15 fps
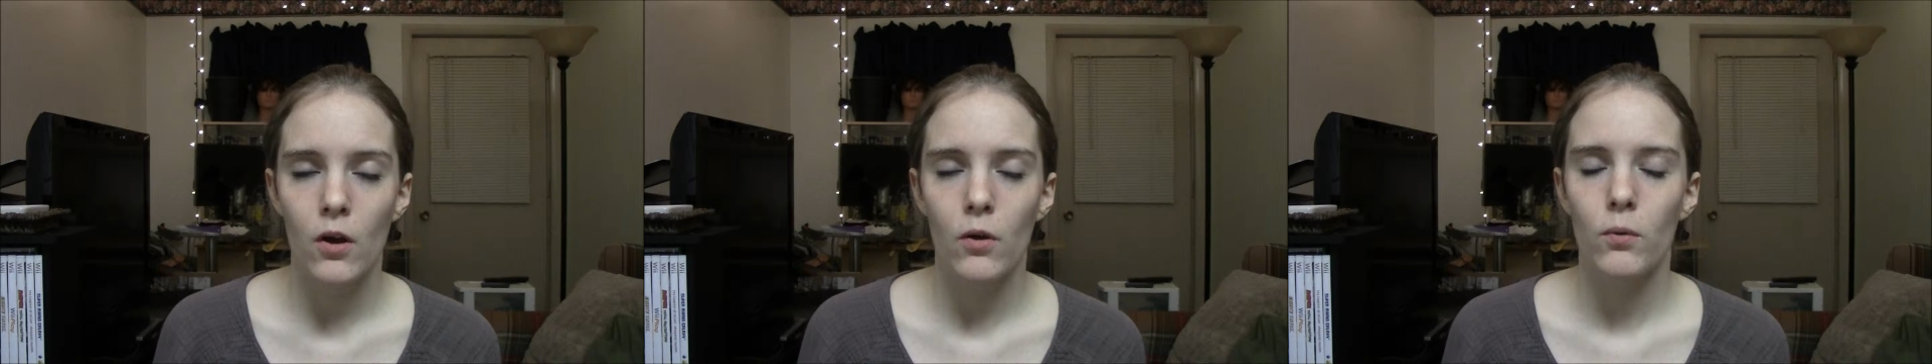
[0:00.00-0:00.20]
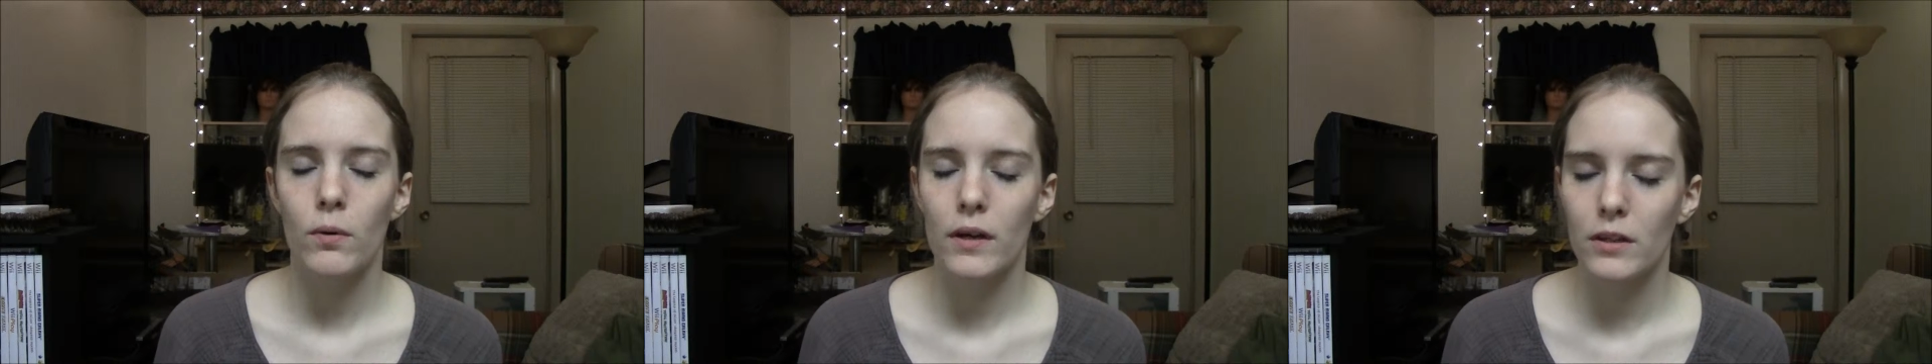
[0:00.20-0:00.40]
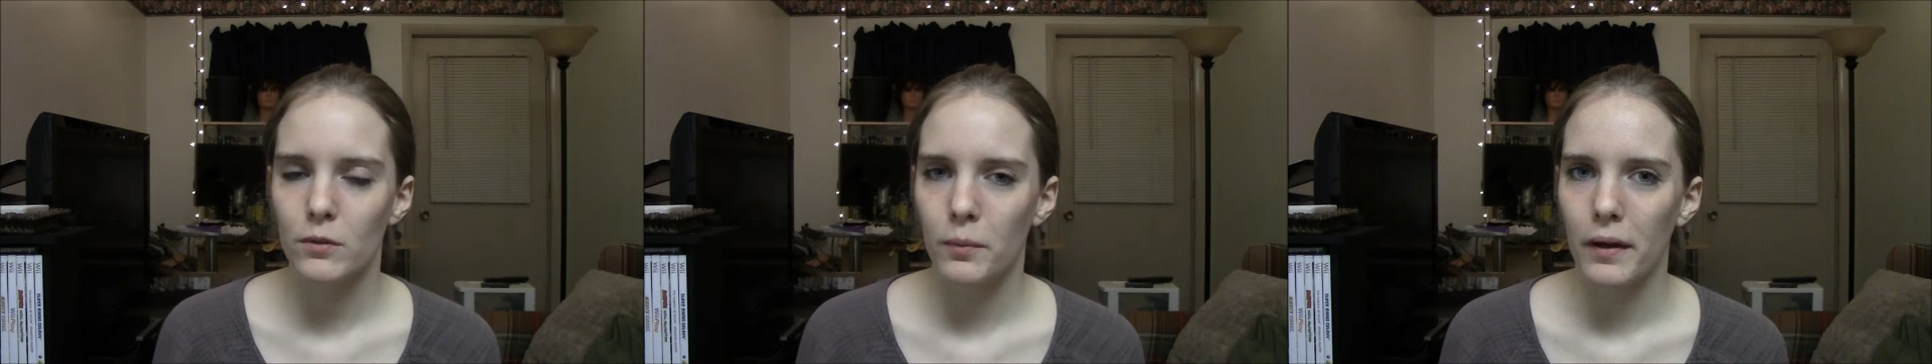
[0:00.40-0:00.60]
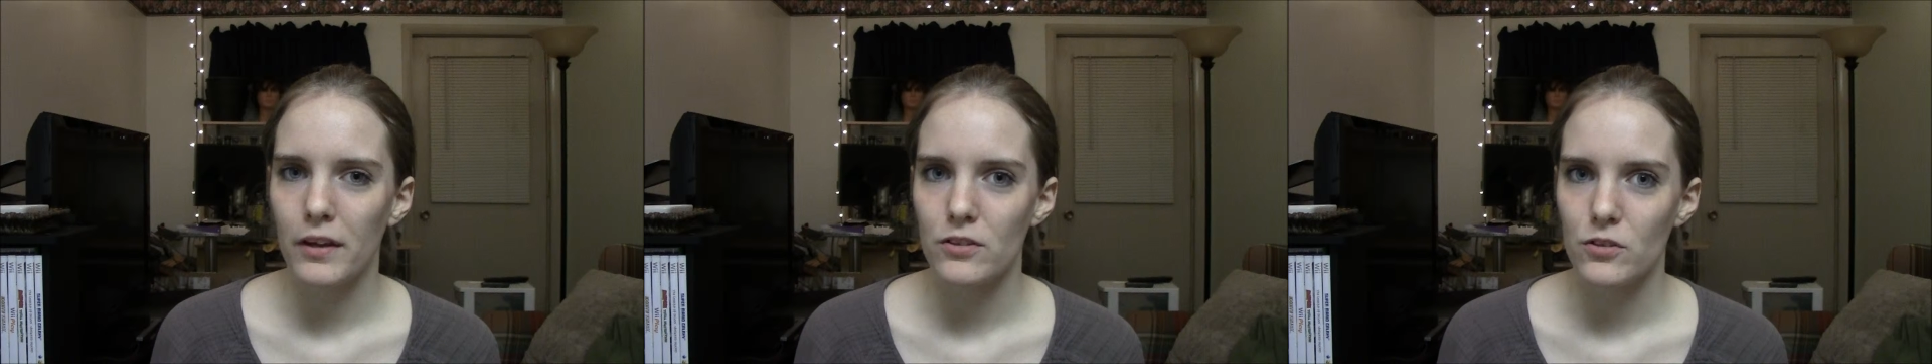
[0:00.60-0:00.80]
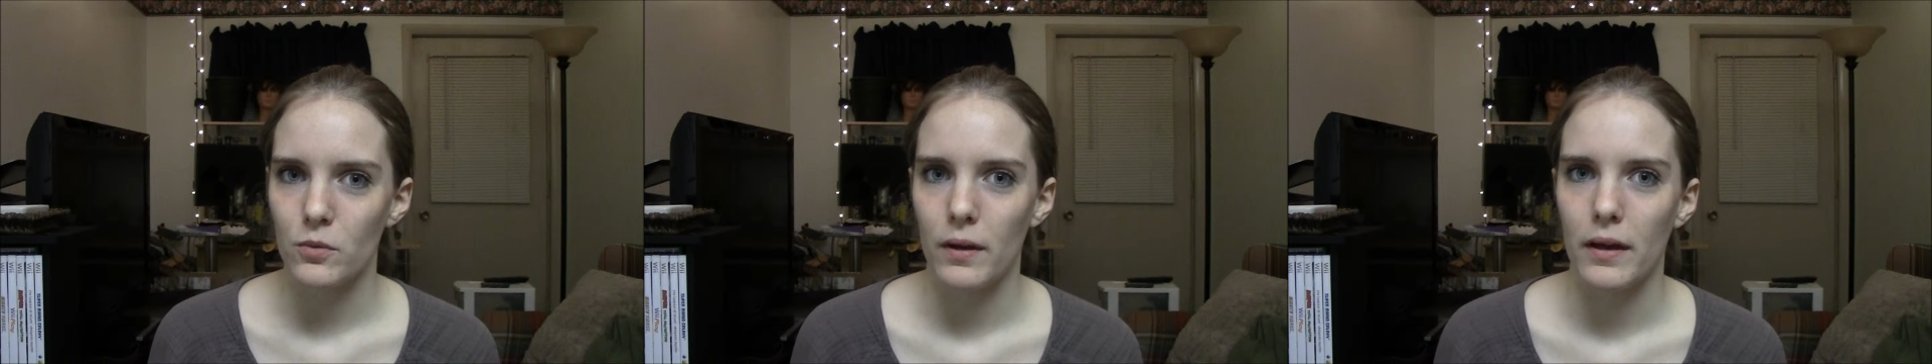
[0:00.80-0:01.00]
quite a
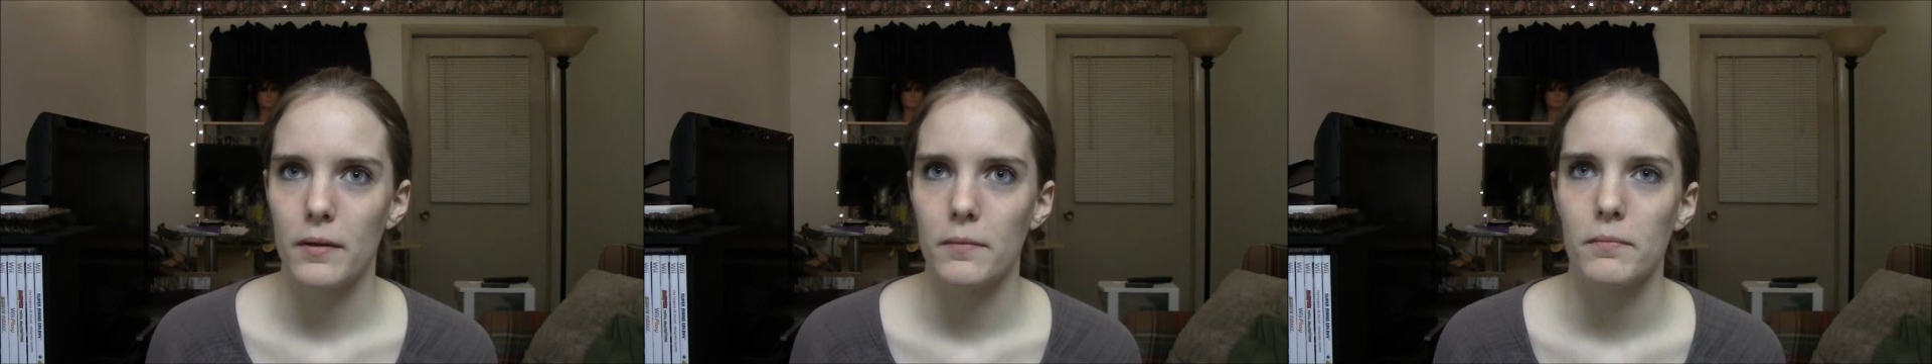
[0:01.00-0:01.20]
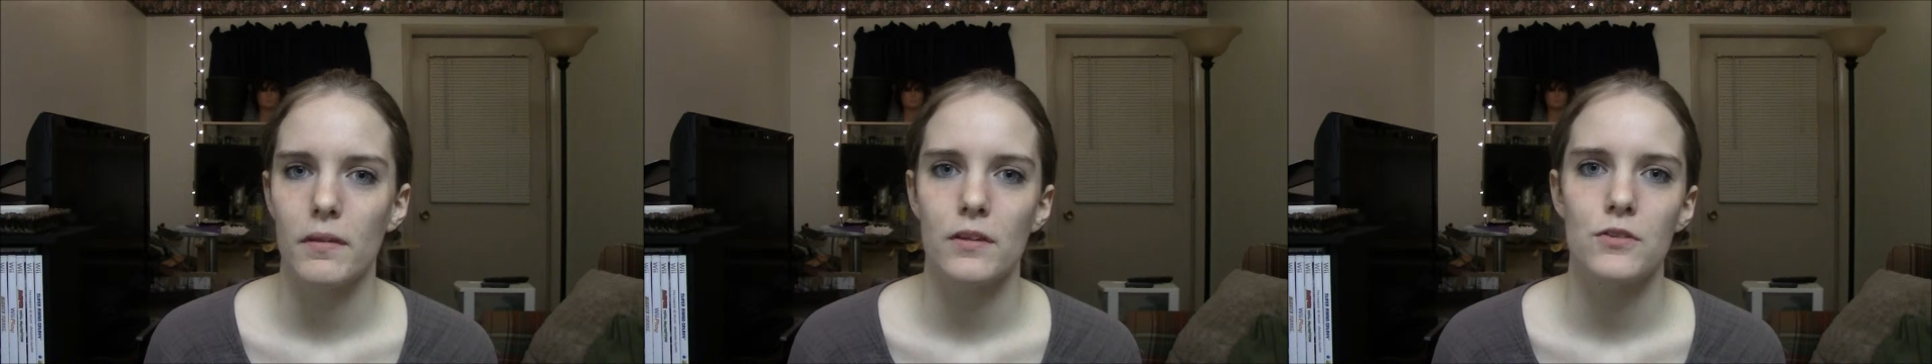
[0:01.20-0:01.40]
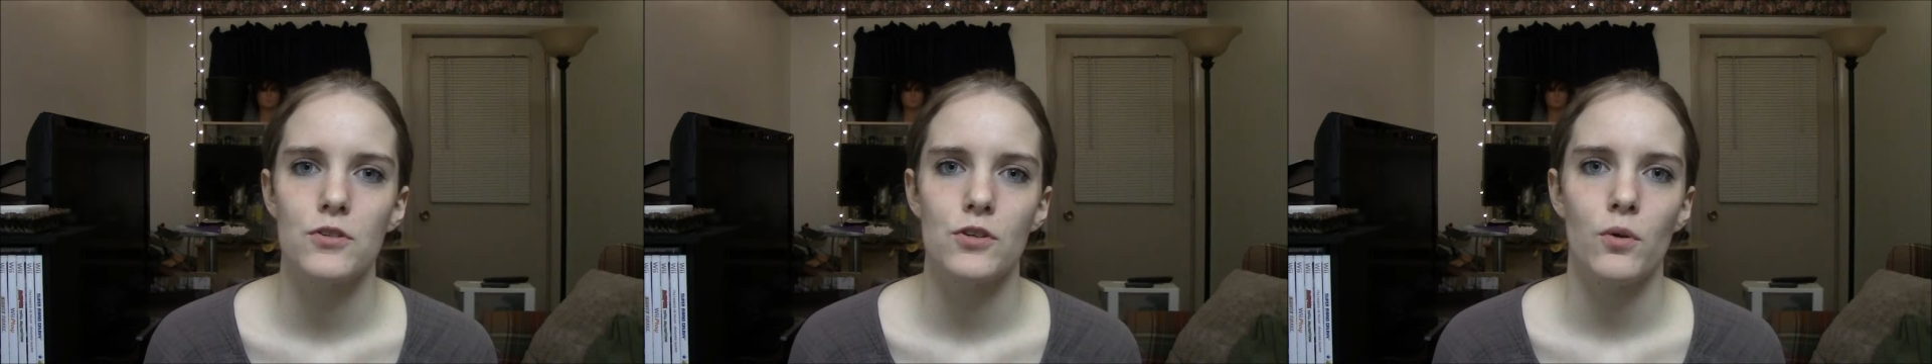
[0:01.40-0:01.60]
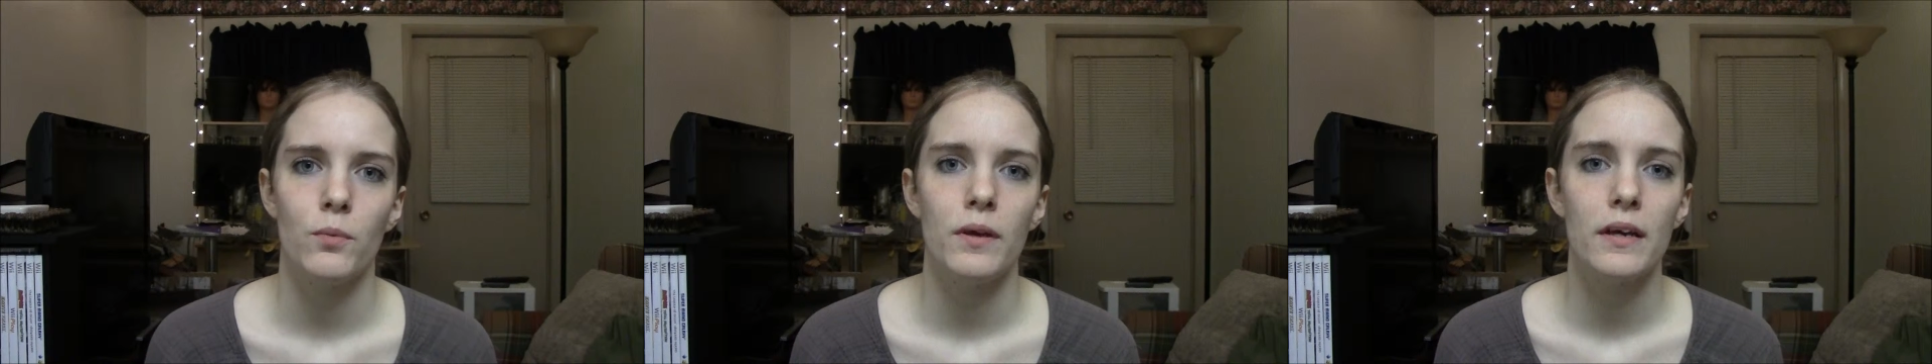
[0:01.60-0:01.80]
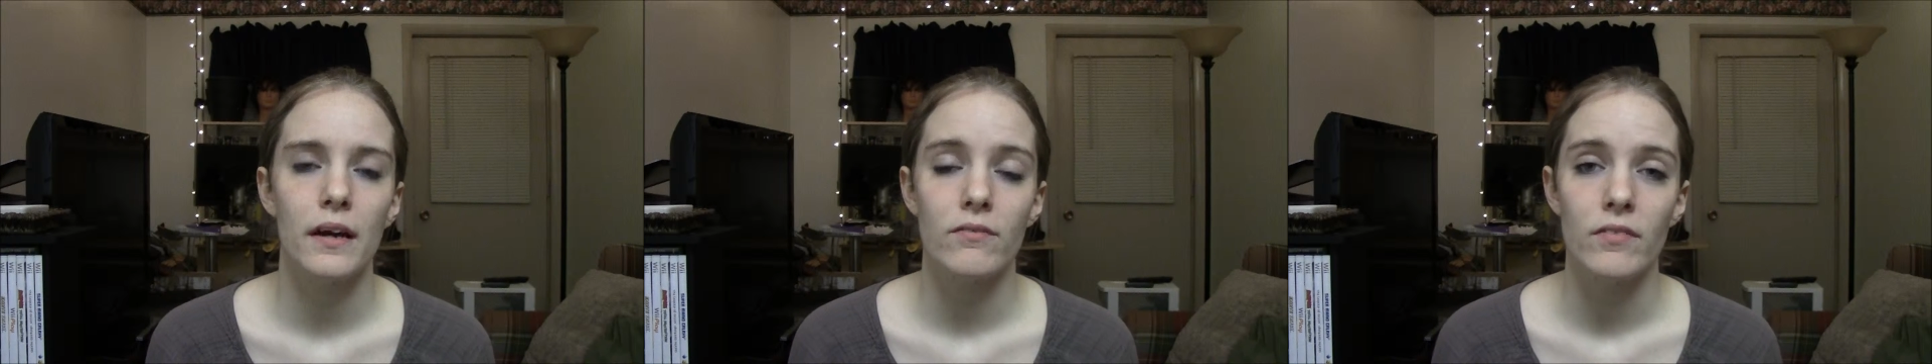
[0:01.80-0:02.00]
ways away, and so
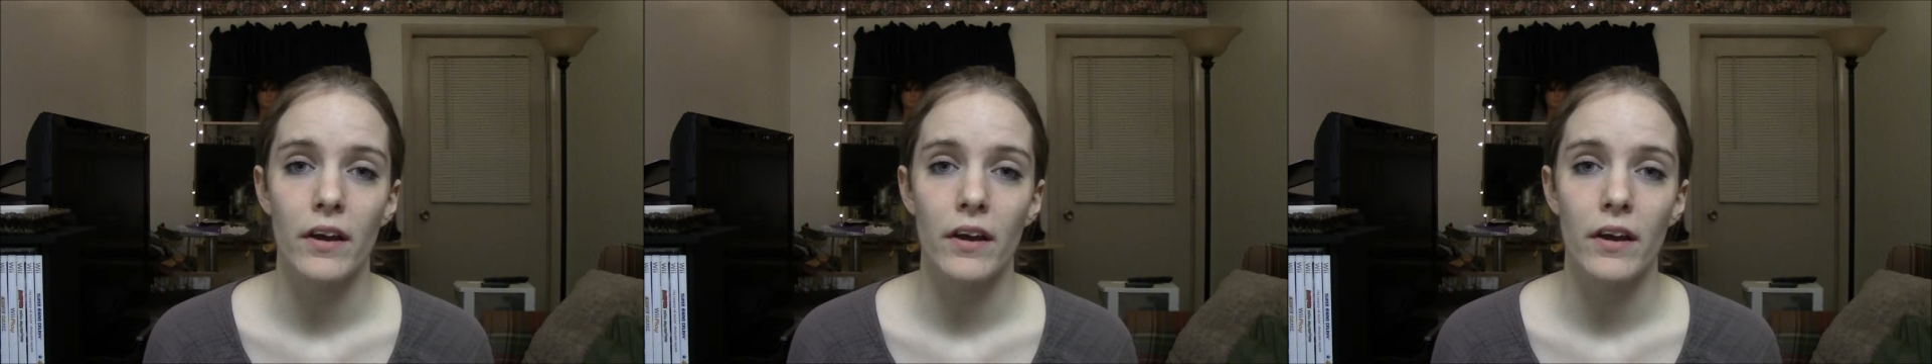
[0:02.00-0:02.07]
we got